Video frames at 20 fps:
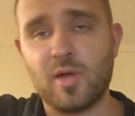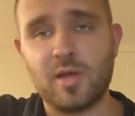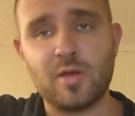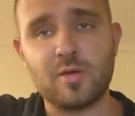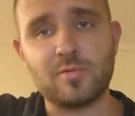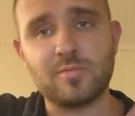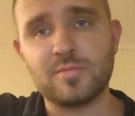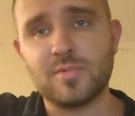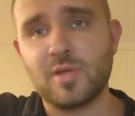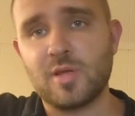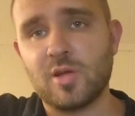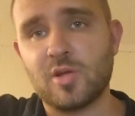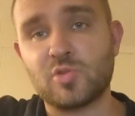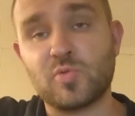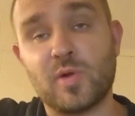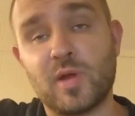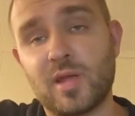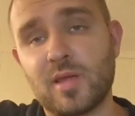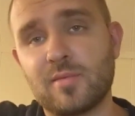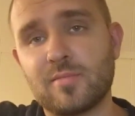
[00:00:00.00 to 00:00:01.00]
I don't, or
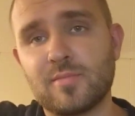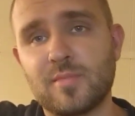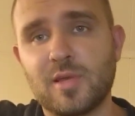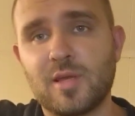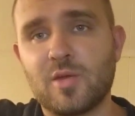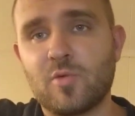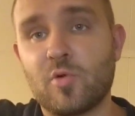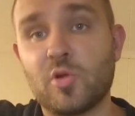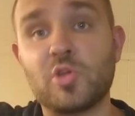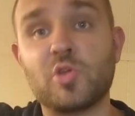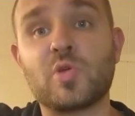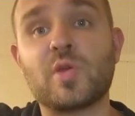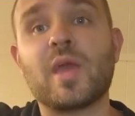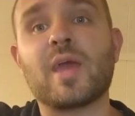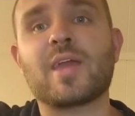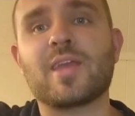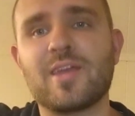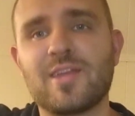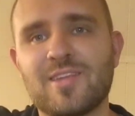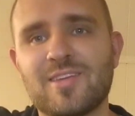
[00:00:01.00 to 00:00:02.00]
to where, I, where you
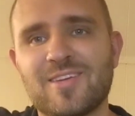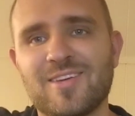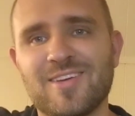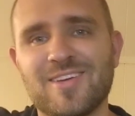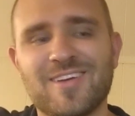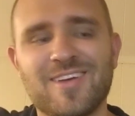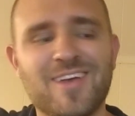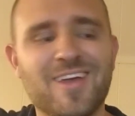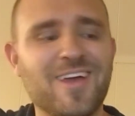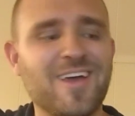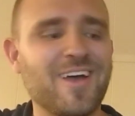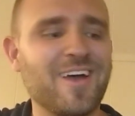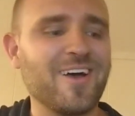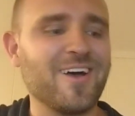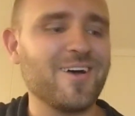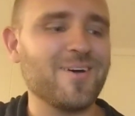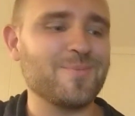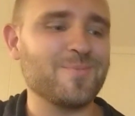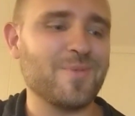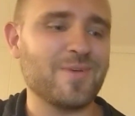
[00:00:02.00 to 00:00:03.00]
can get it.
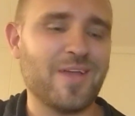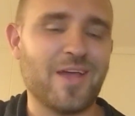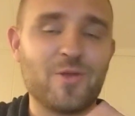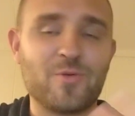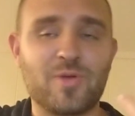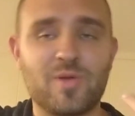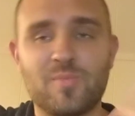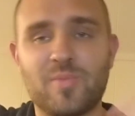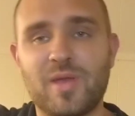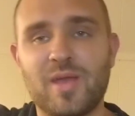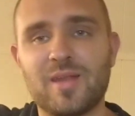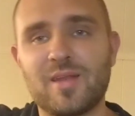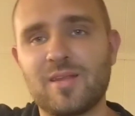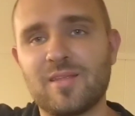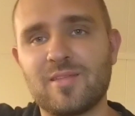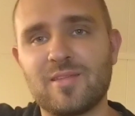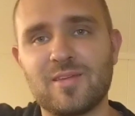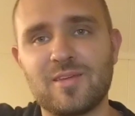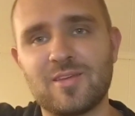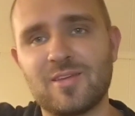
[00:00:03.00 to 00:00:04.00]
um, I don't get paid
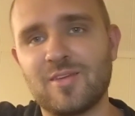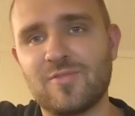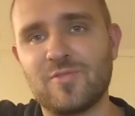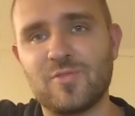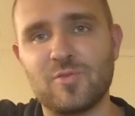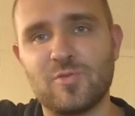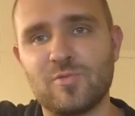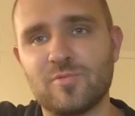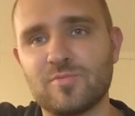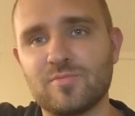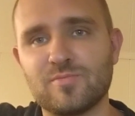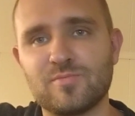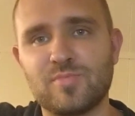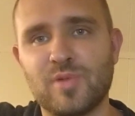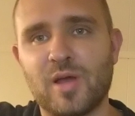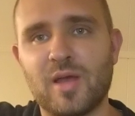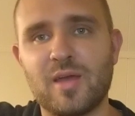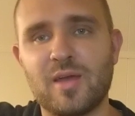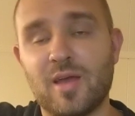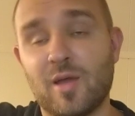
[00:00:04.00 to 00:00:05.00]
anything if you
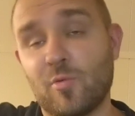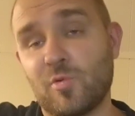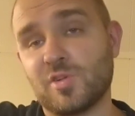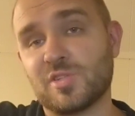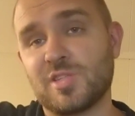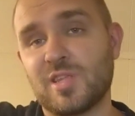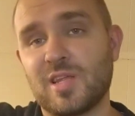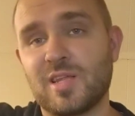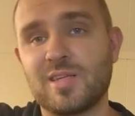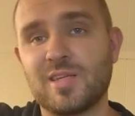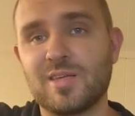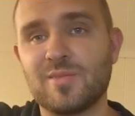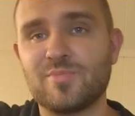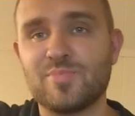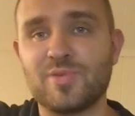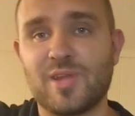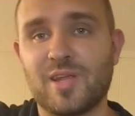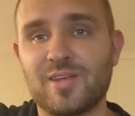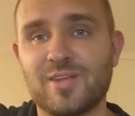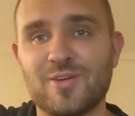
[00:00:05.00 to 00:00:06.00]
buy it. I wish that I did,
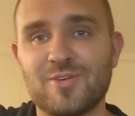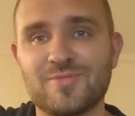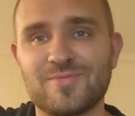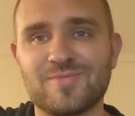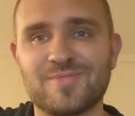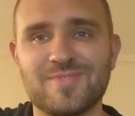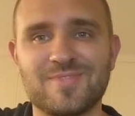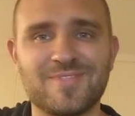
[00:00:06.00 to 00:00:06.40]
but I don't.